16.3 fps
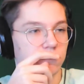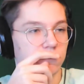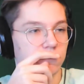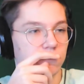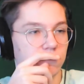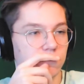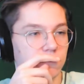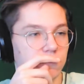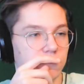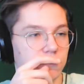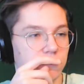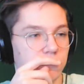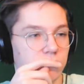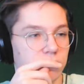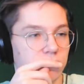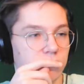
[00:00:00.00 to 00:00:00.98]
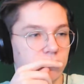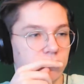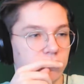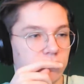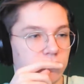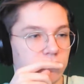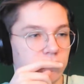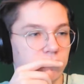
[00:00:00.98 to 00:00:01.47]
and it was like everything
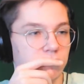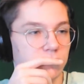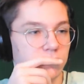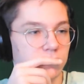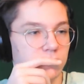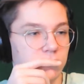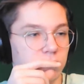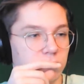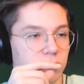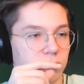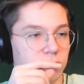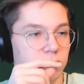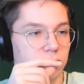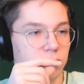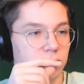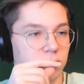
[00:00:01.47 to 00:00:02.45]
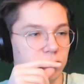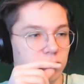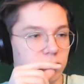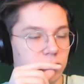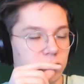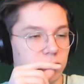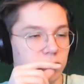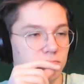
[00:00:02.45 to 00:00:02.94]
was like
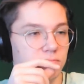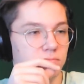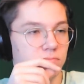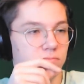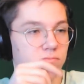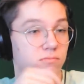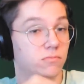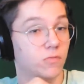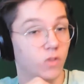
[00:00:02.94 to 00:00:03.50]
80% off.